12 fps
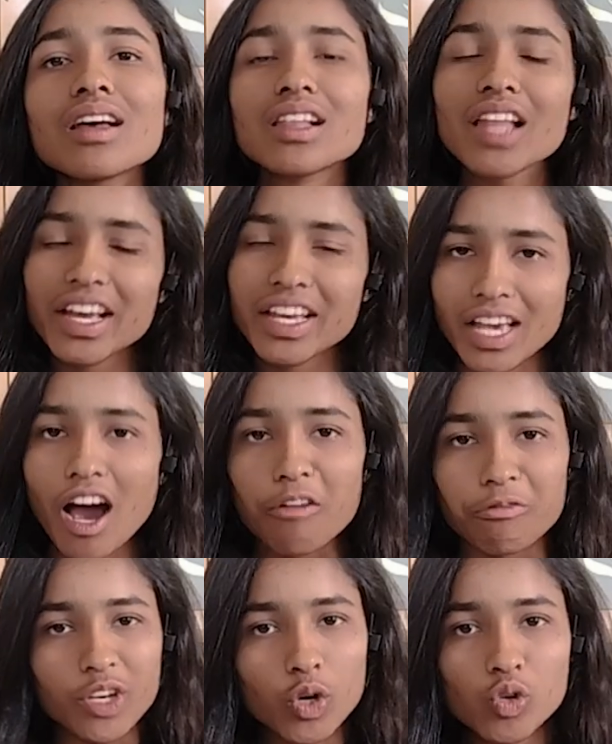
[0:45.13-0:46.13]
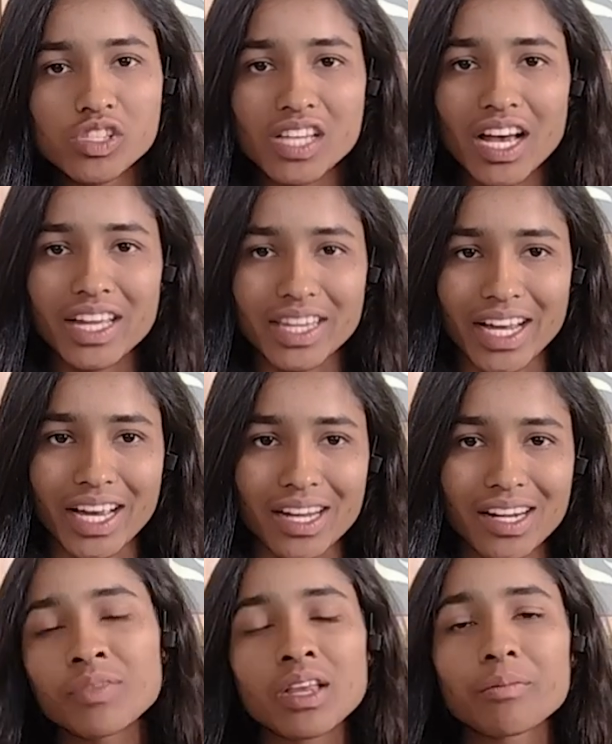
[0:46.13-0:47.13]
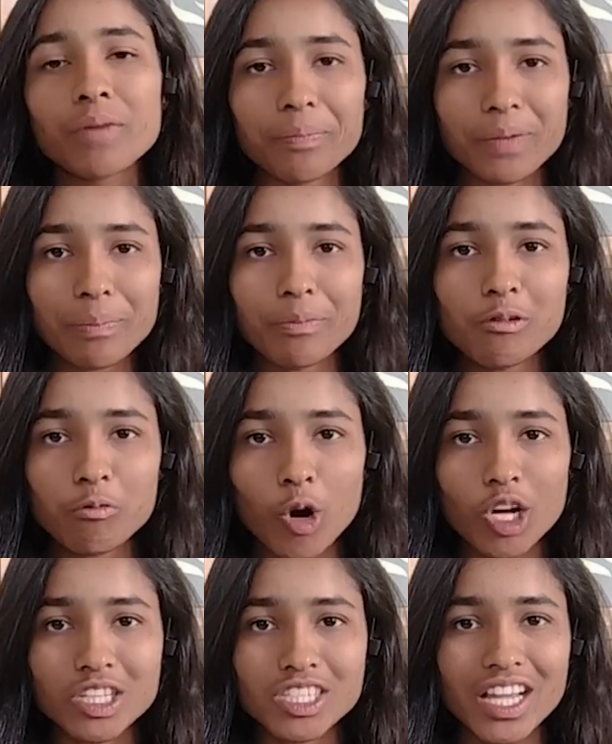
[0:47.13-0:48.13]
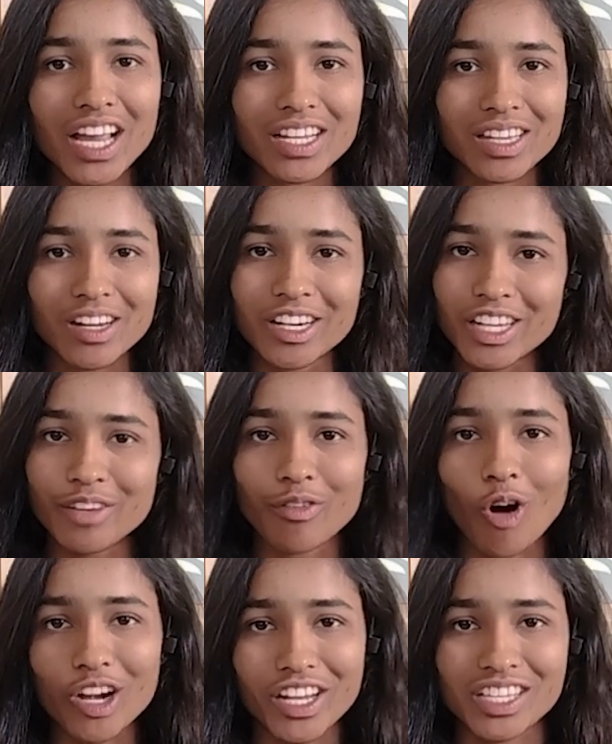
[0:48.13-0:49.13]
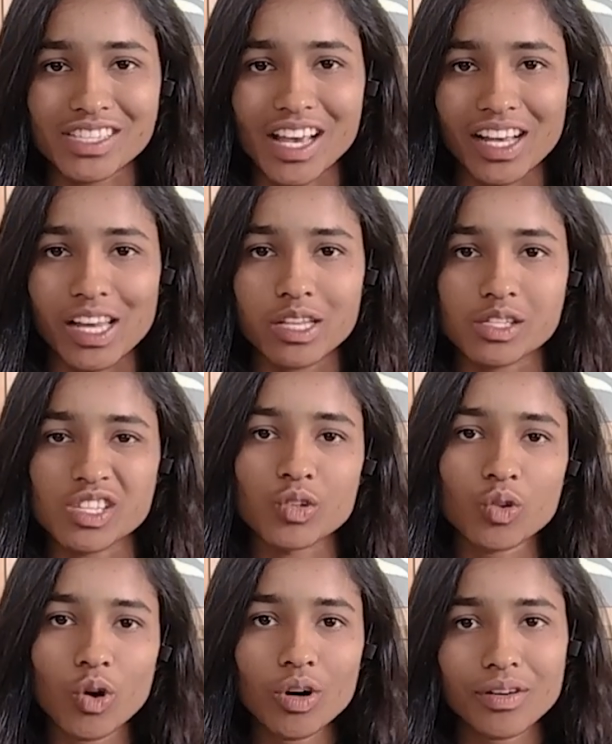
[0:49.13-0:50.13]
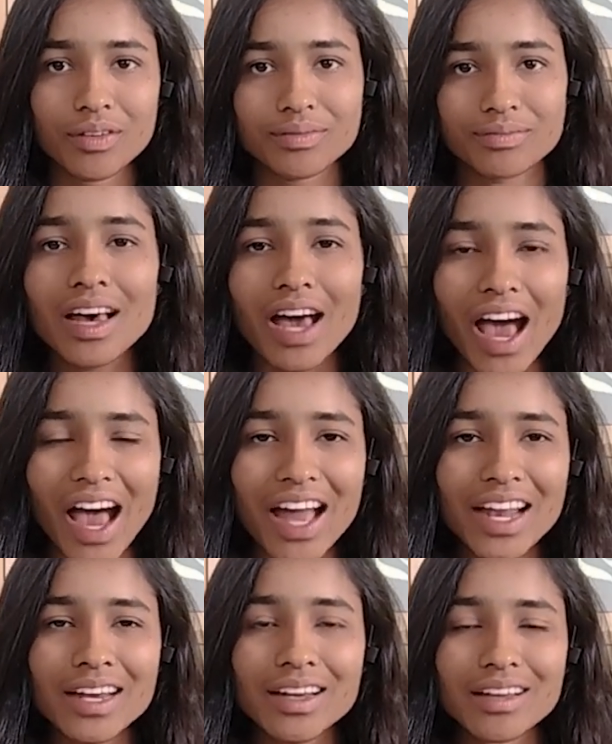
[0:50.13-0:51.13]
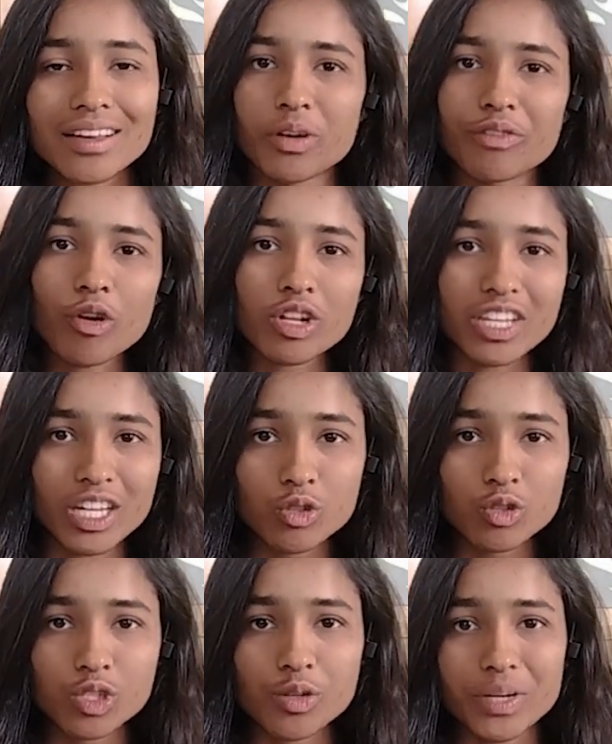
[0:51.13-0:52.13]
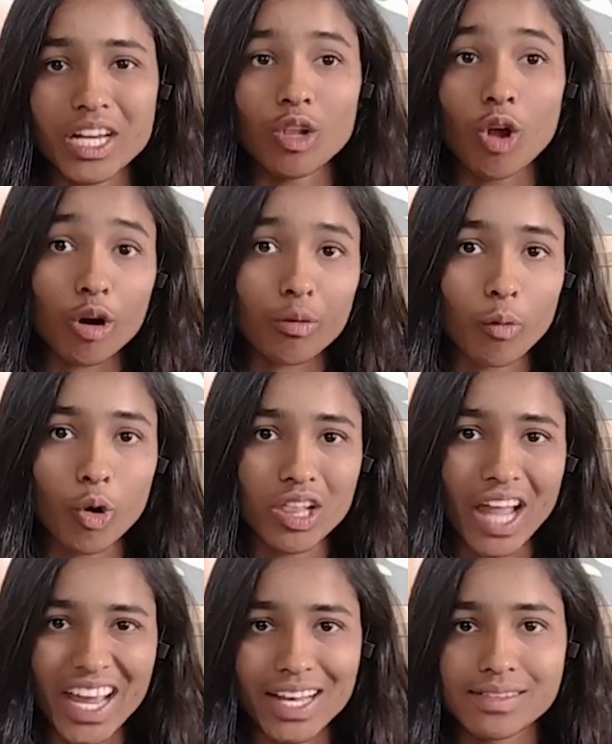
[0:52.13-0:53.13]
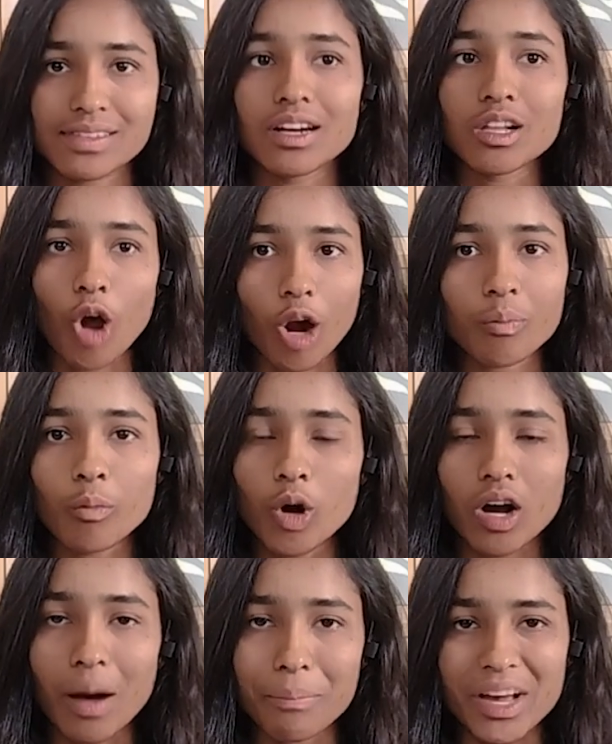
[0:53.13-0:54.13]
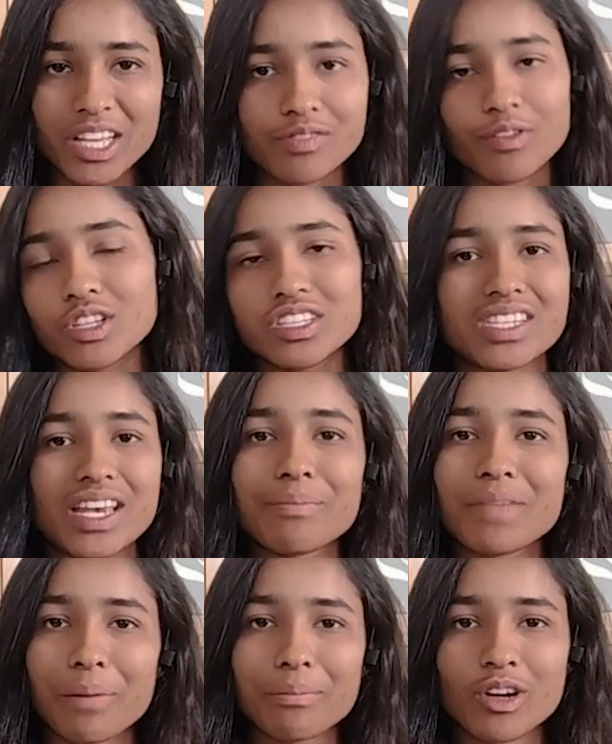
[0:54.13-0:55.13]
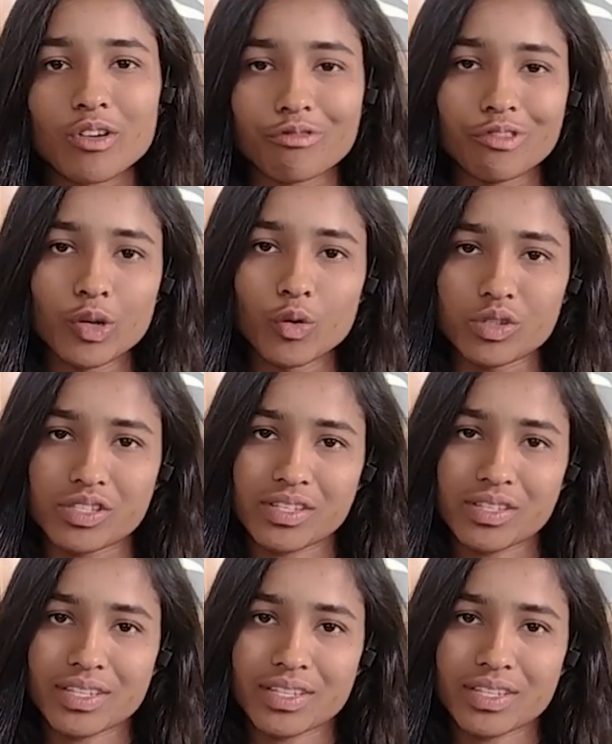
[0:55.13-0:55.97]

Like yeah views are there but people watch like 30 40 seconds you know and before there used to be a lot more likes a lot more comments for the same number of views